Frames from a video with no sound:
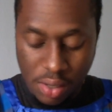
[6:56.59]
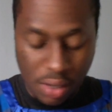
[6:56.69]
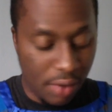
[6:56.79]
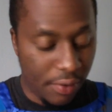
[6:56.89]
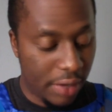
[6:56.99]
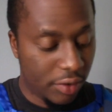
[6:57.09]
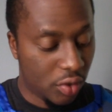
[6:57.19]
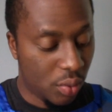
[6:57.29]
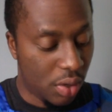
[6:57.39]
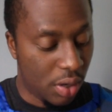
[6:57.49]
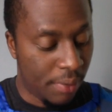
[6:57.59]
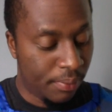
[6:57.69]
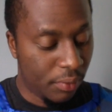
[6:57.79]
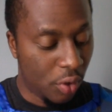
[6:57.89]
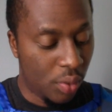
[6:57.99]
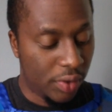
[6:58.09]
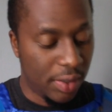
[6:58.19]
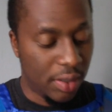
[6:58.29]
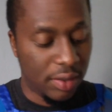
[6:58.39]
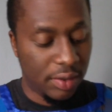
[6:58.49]
All right, so going
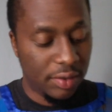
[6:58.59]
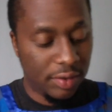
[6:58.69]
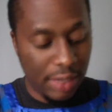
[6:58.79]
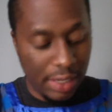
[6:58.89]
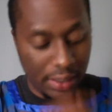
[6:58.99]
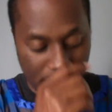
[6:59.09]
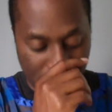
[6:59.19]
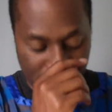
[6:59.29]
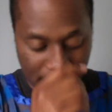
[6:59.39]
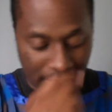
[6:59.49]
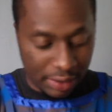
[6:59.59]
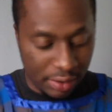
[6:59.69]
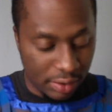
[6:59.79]
to Saint Salaki,